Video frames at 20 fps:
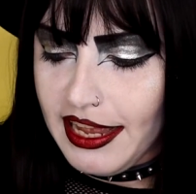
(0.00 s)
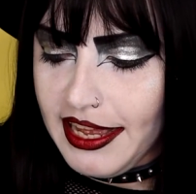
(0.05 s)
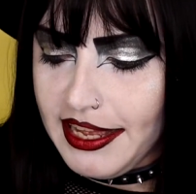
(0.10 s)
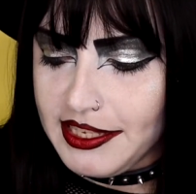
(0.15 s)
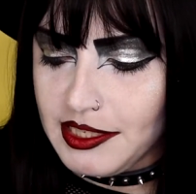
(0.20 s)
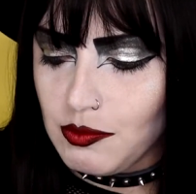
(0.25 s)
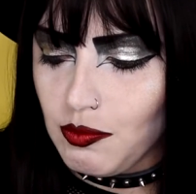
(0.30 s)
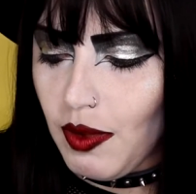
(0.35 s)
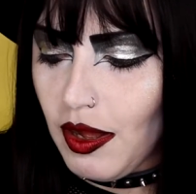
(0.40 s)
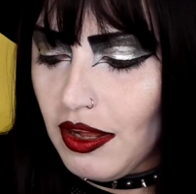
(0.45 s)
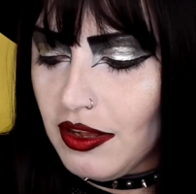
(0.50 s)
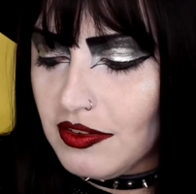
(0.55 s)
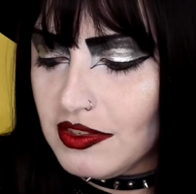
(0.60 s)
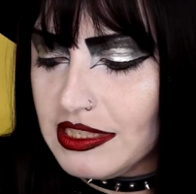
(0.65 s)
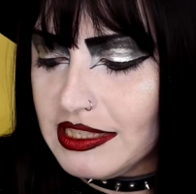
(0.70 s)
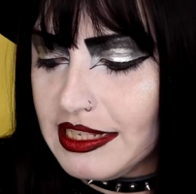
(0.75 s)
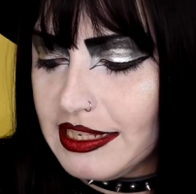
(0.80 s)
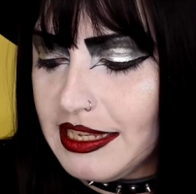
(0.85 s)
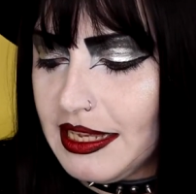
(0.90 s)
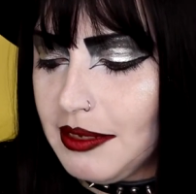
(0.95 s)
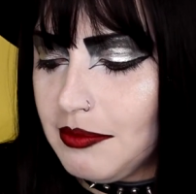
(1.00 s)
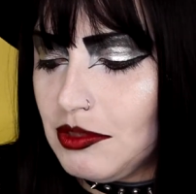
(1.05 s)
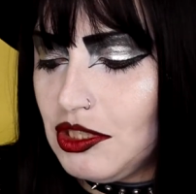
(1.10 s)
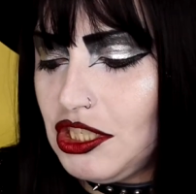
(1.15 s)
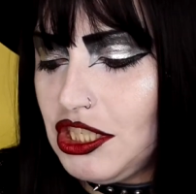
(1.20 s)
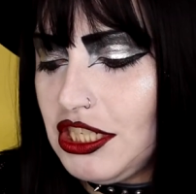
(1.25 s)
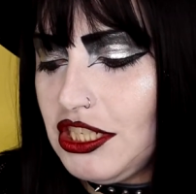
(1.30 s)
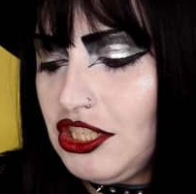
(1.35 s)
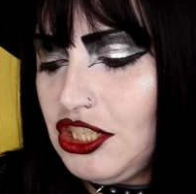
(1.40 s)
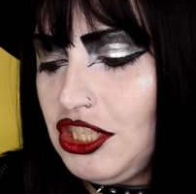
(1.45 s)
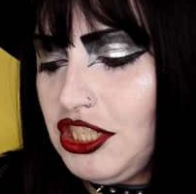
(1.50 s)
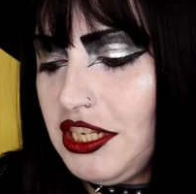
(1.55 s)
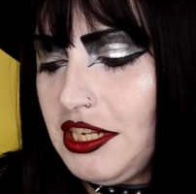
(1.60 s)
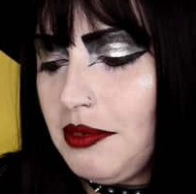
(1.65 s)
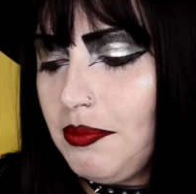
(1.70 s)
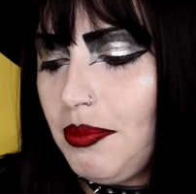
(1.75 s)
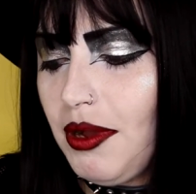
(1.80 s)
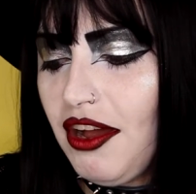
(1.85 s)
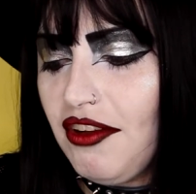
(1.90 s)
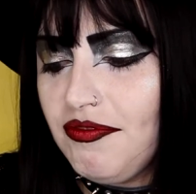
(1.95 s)
as well as the Kimchi
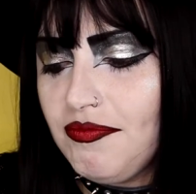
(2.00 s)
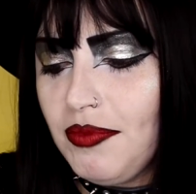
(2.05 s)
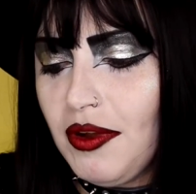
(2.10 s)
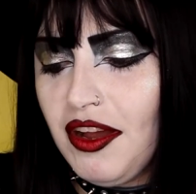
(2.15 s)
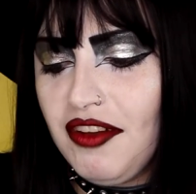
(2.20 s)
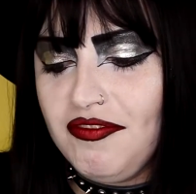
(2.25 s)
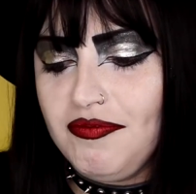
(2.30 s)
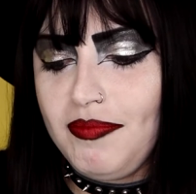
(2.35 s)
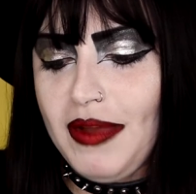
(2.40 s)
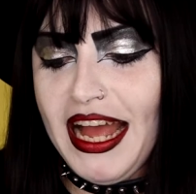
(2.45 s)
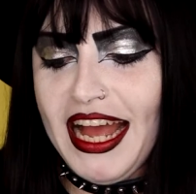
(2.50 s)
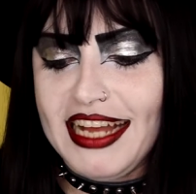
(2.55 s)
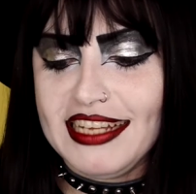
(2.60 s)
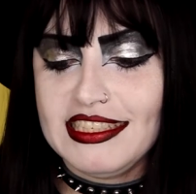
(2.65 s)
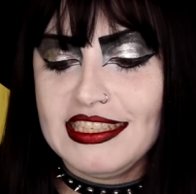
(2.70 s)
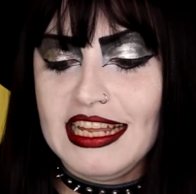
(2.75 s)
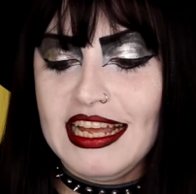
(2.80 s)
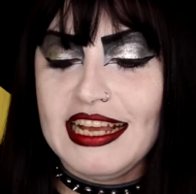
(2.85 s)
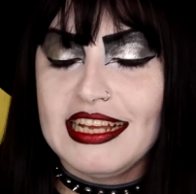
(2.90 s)
Chic Puff Puff Pass